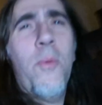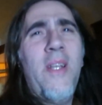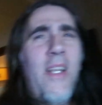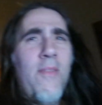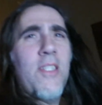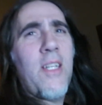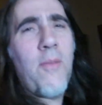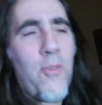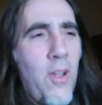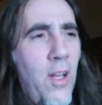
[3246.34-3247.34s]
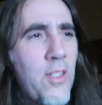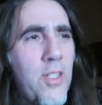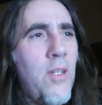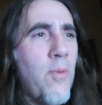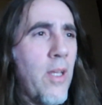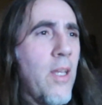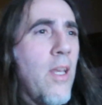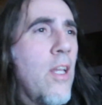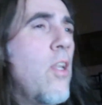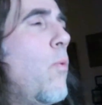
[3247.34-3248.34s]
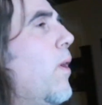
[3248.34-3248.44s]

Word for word: true. We didn't even stop for lunch, did we? No, no